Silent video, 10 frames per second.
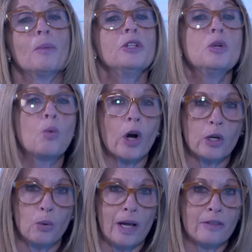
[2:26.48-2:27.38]
you
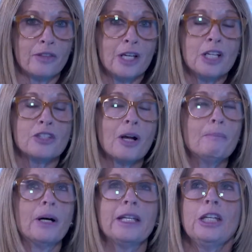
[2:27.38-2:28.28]
work with,
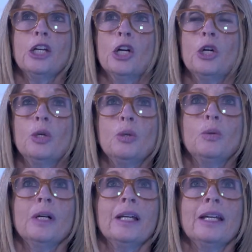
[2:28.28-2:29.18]
somebody
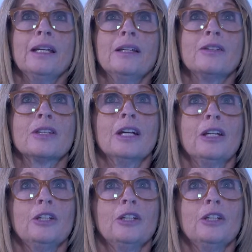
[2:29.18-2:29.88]
who is,